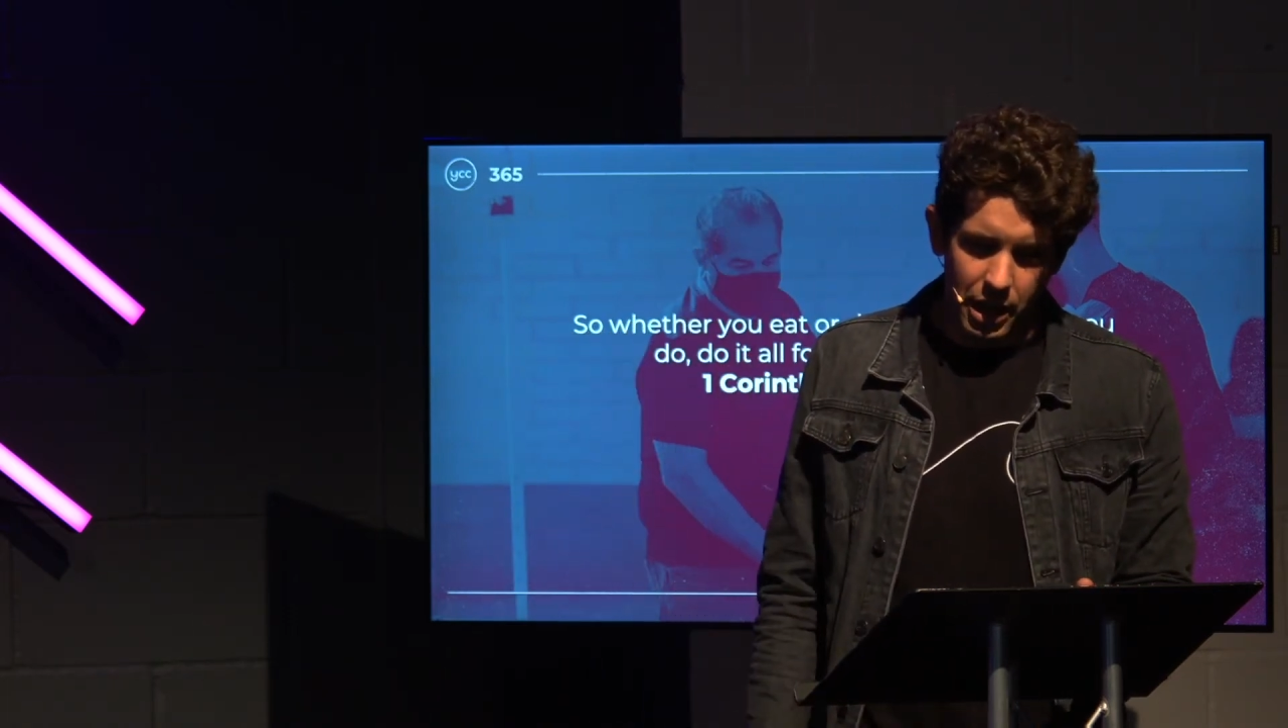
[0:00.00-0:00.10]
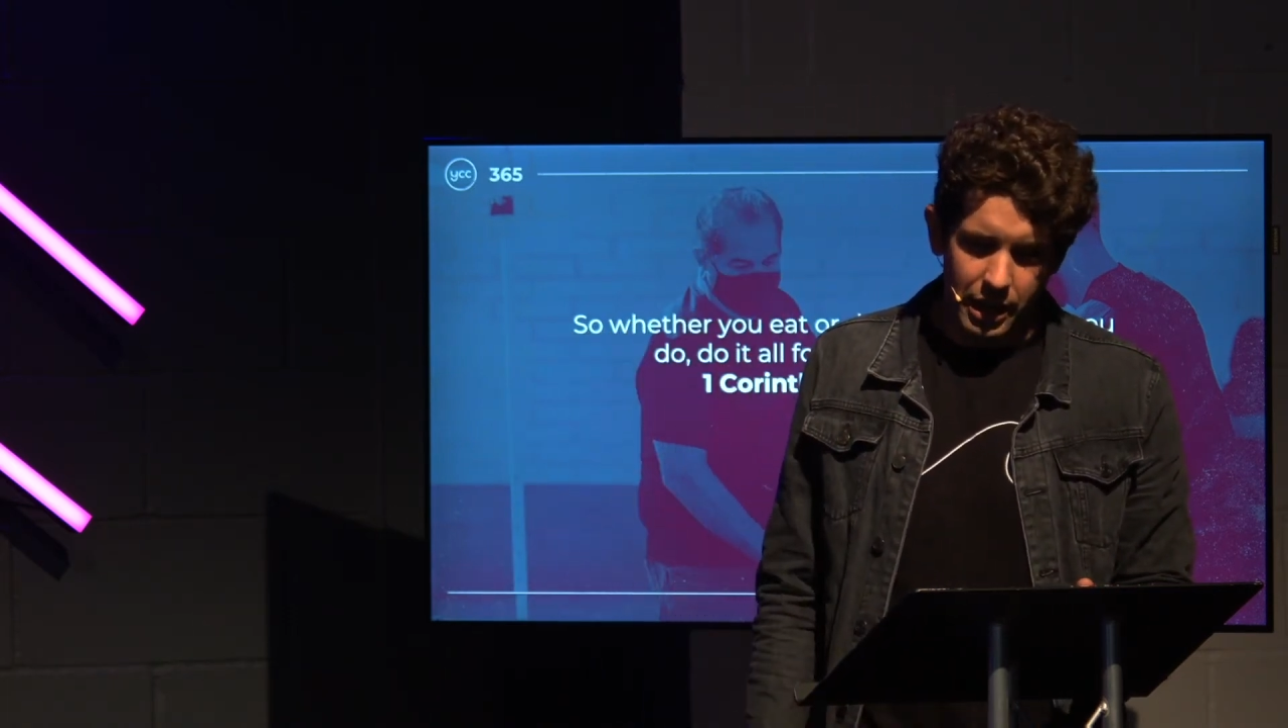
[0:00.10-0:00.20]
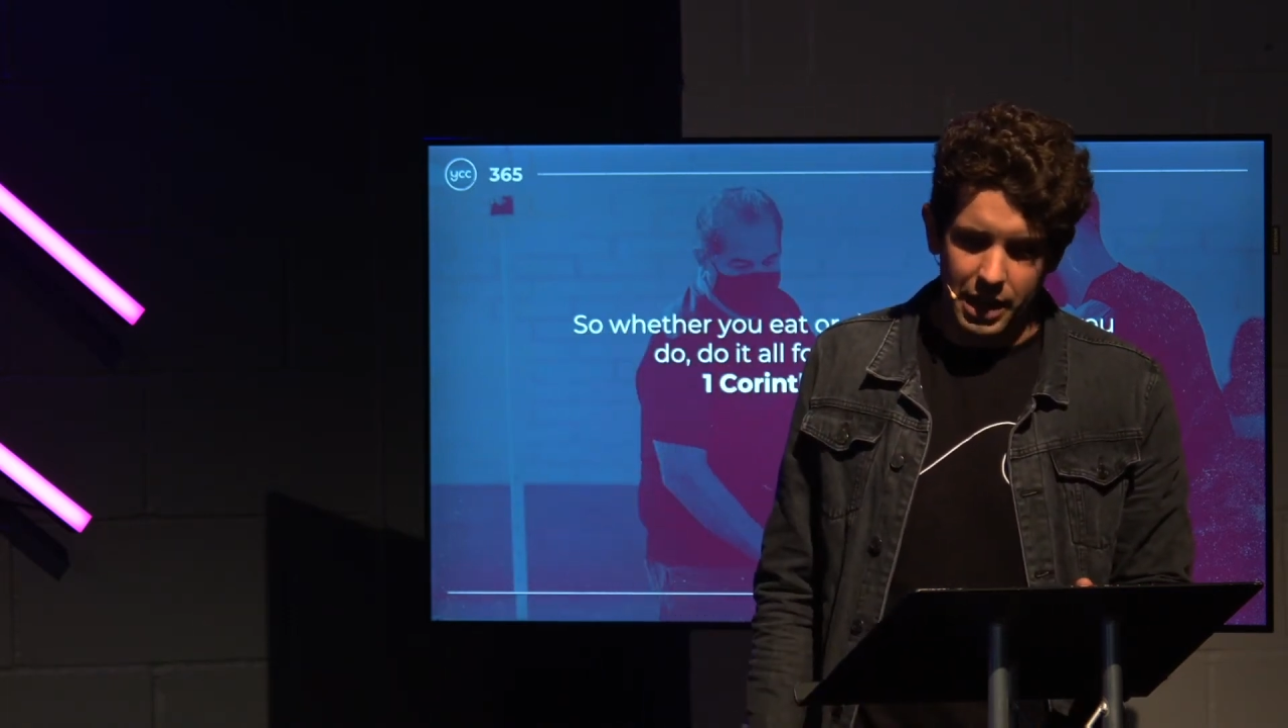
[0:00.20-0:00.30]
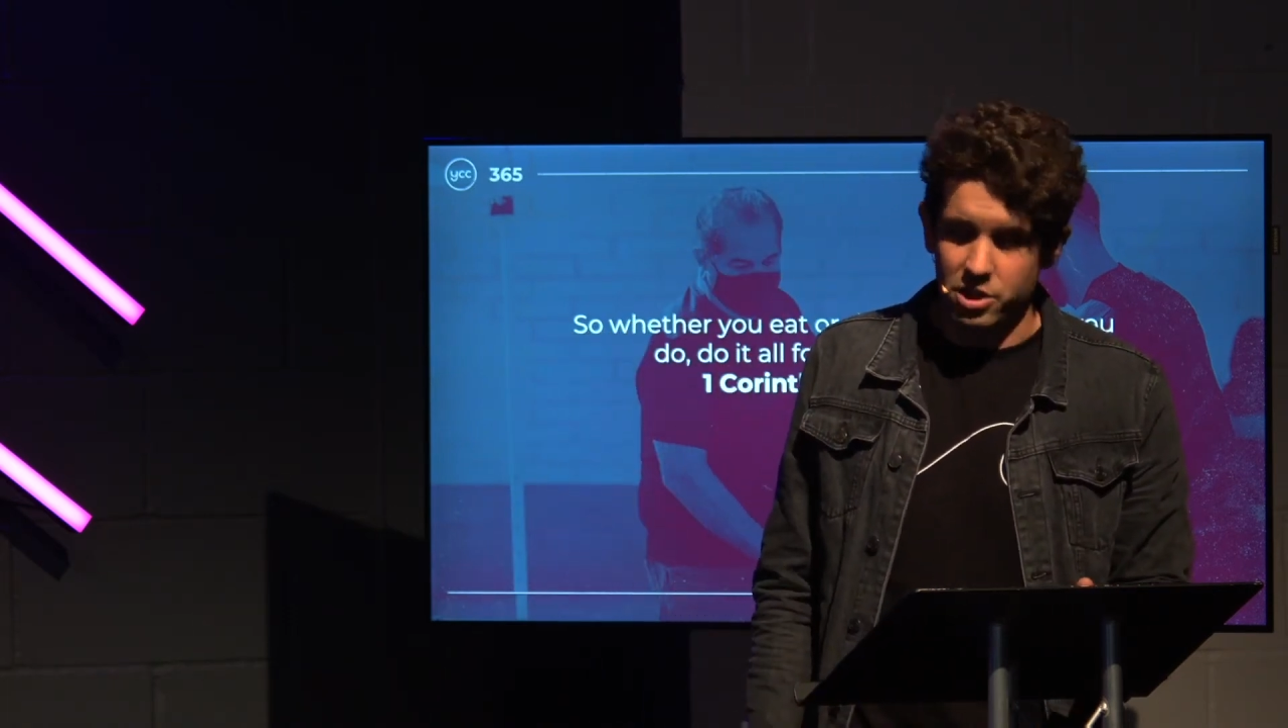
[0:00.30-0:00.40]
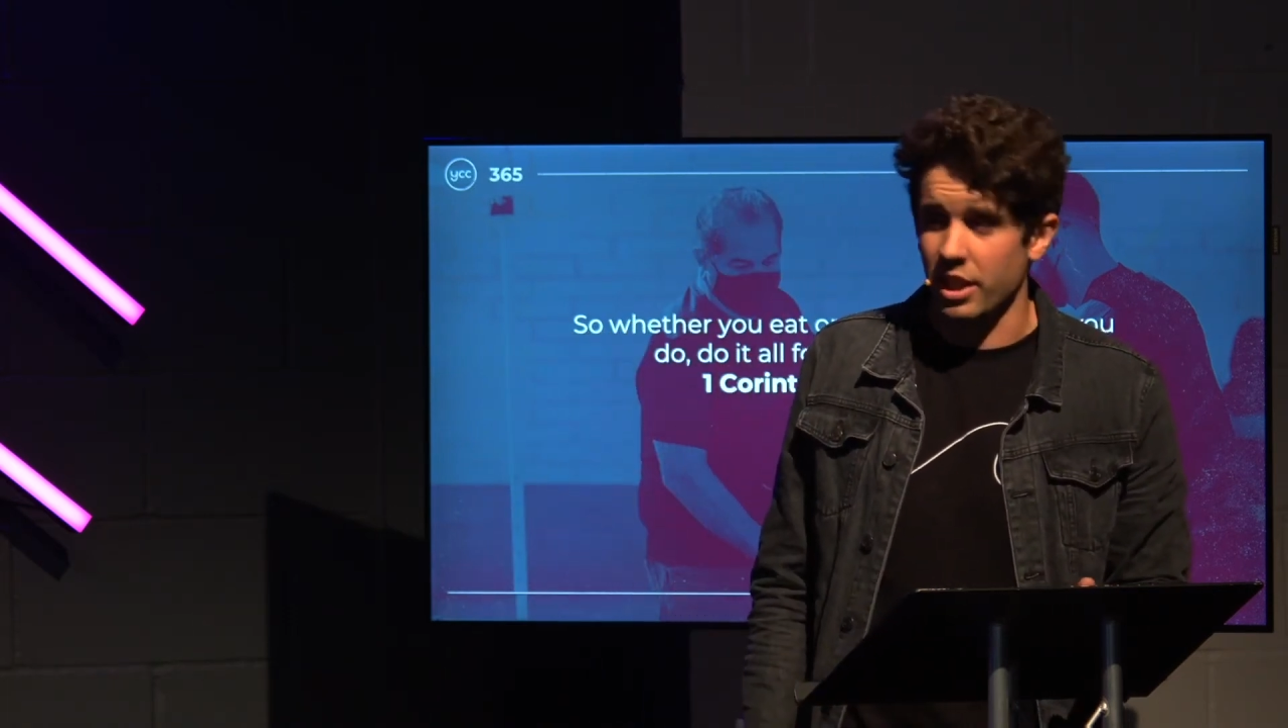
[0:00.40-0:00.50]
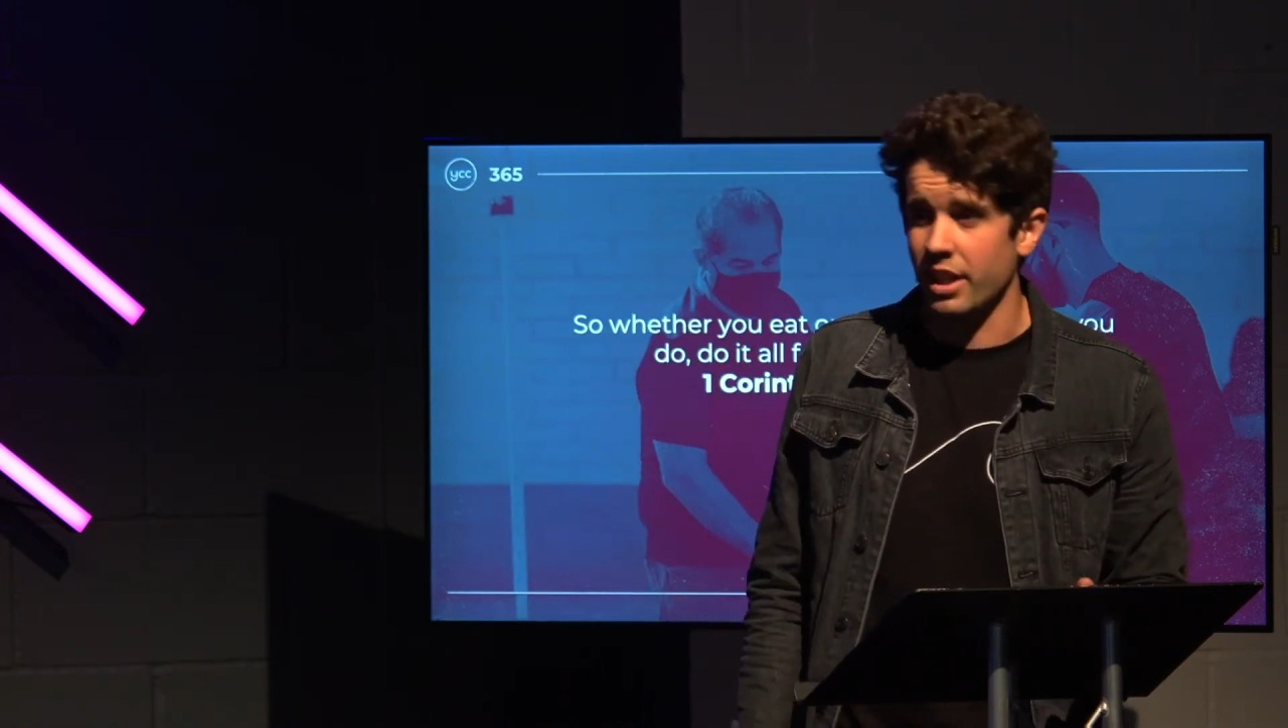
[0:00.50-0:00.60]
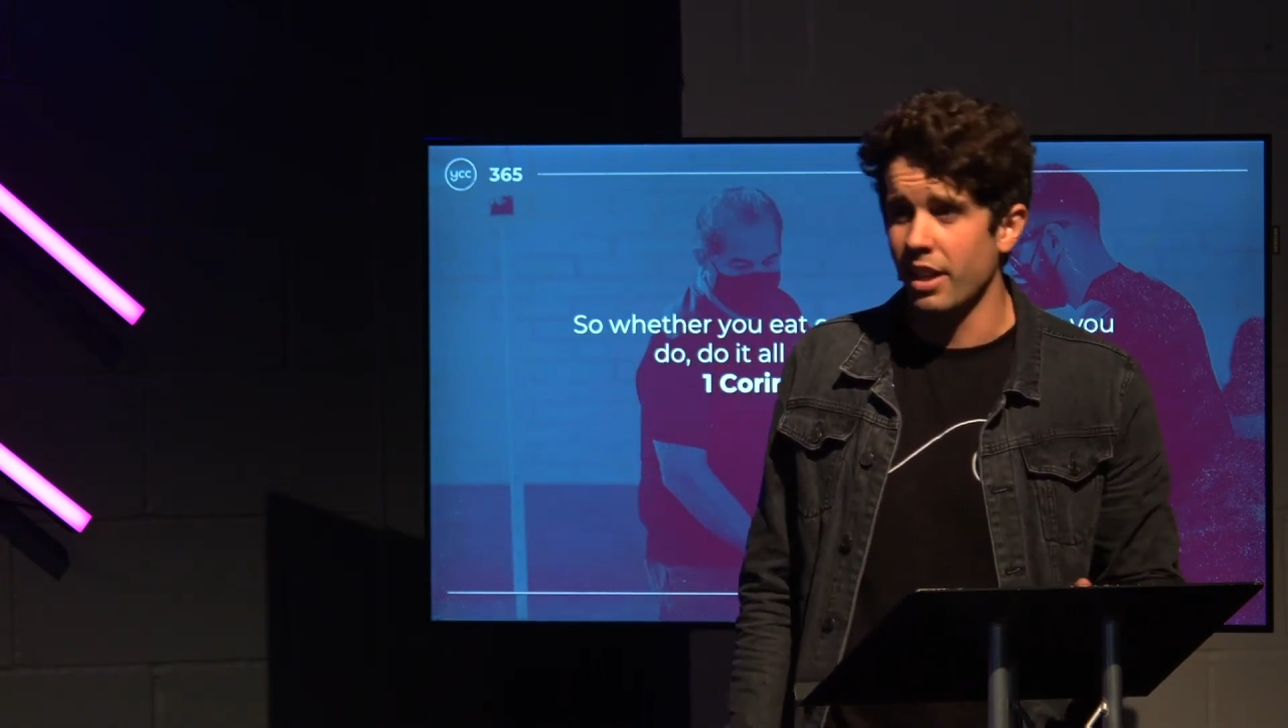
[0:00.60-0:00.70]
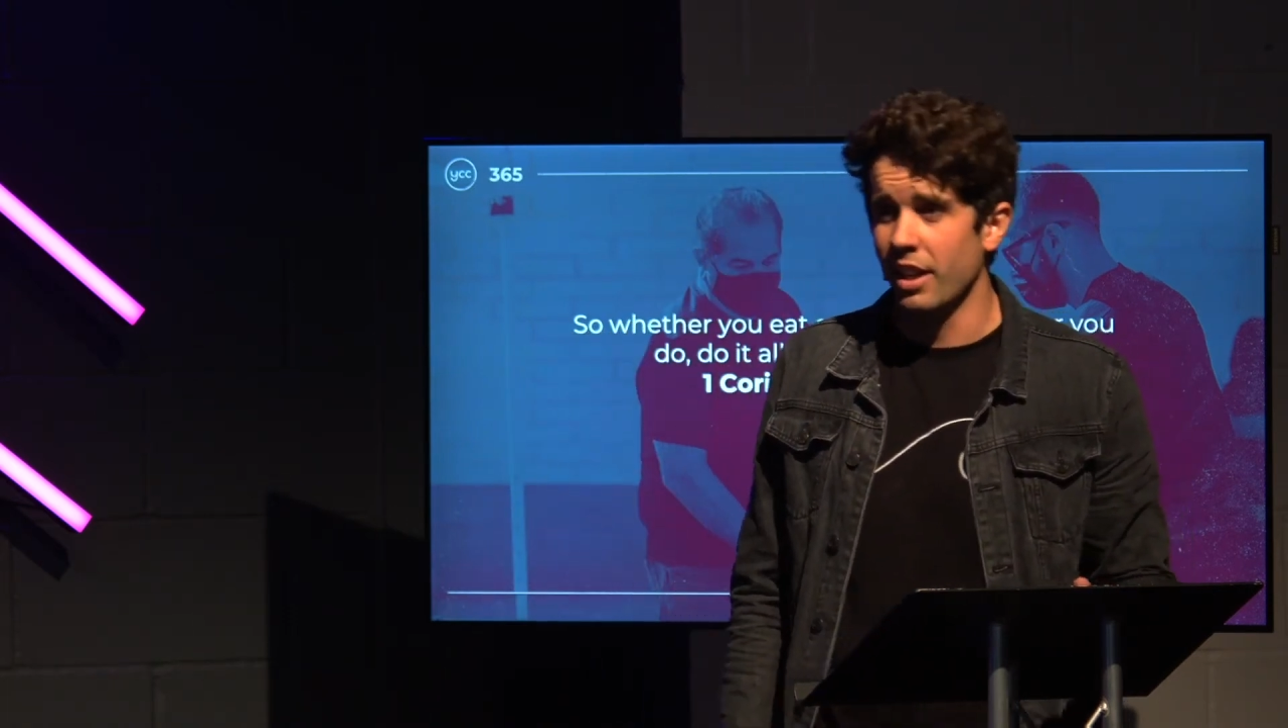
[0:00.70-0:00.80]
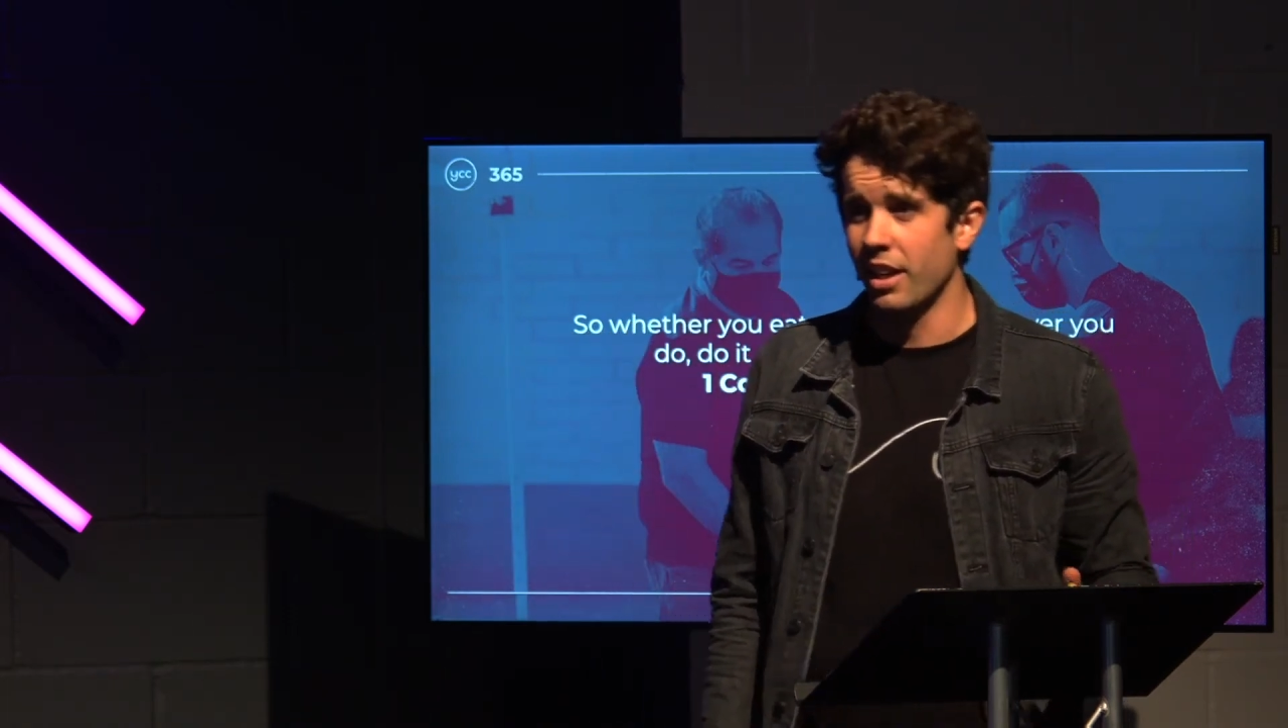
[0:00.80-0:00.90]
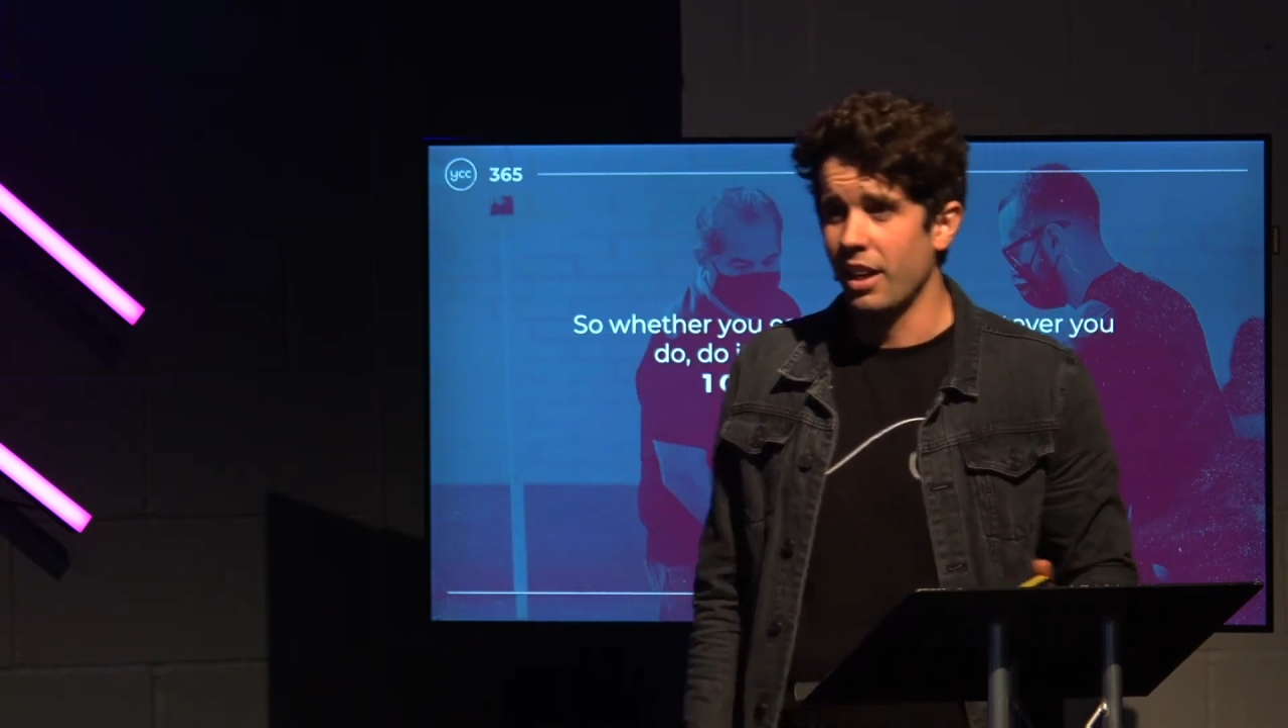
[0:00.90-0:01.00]
and actually
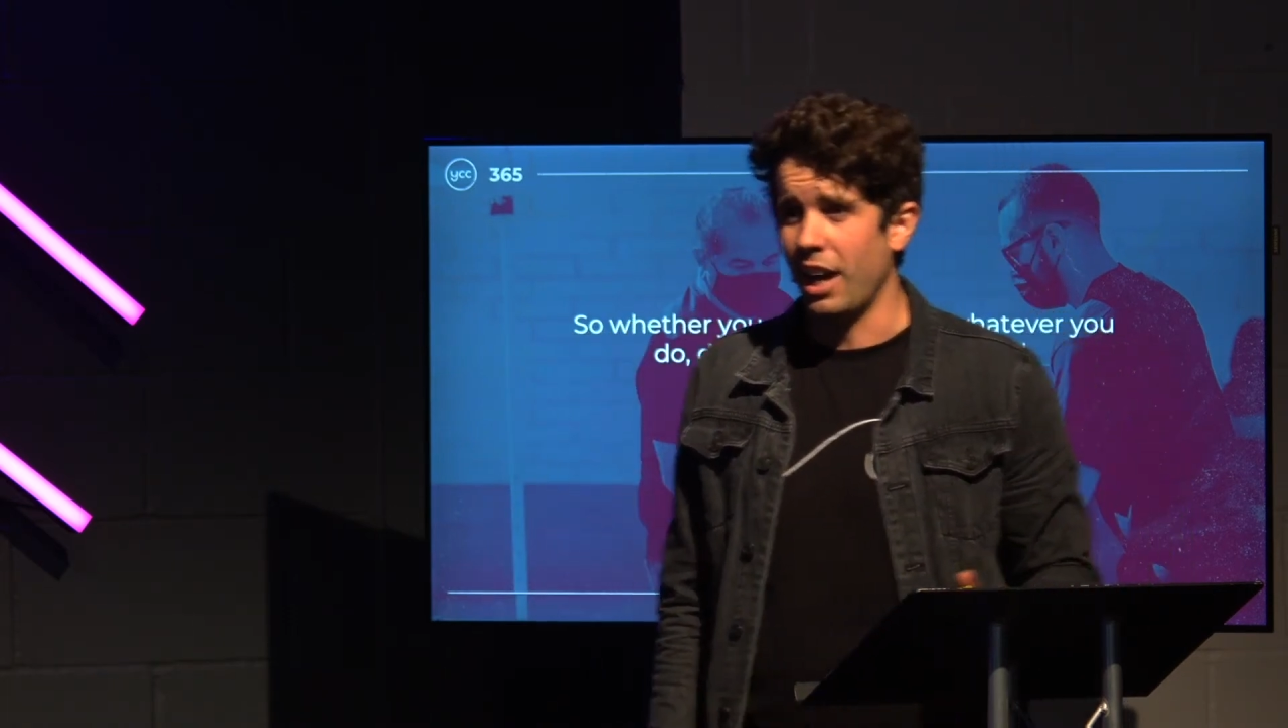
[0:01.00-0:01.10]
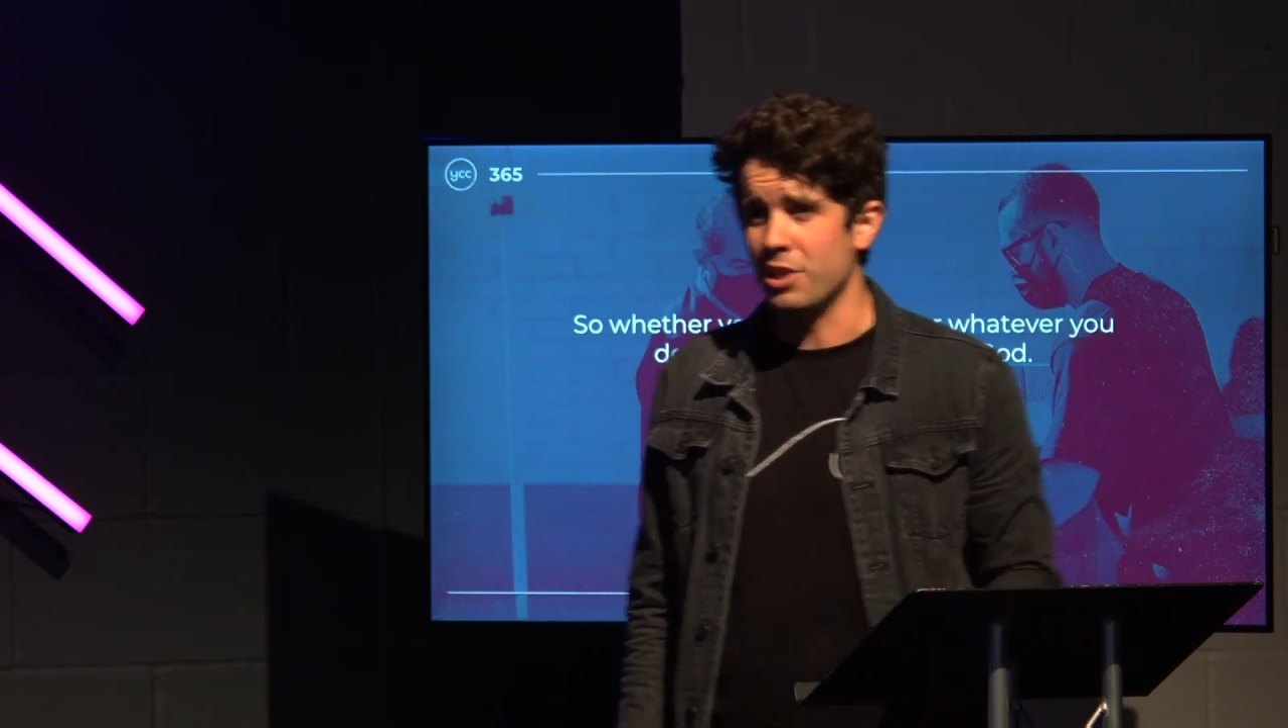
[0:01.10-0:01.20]
I